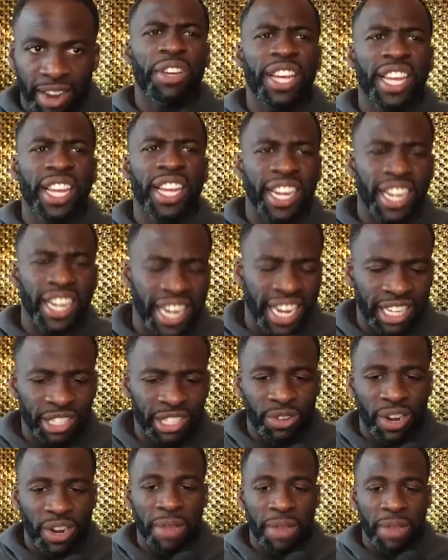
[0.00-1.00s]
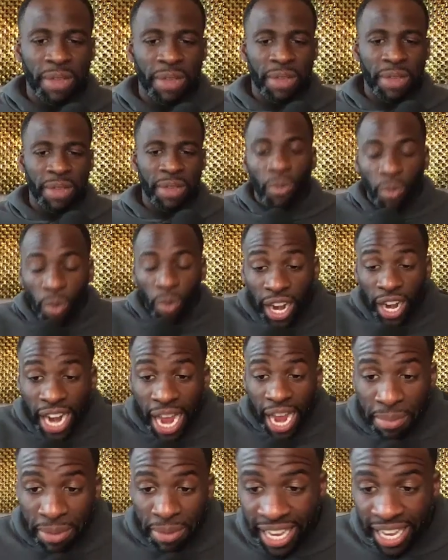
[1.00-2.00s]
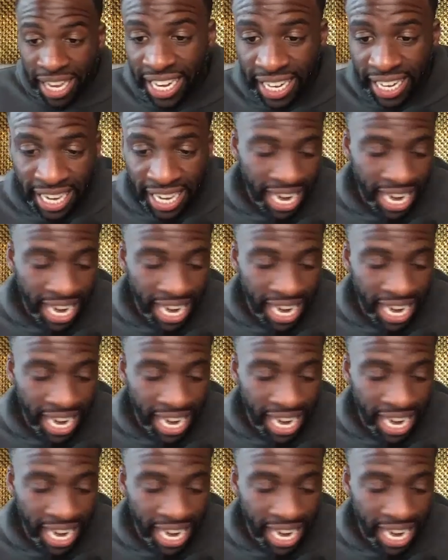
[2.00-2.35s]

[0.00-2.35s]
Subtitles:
Again, what are you getting at, Draymond? What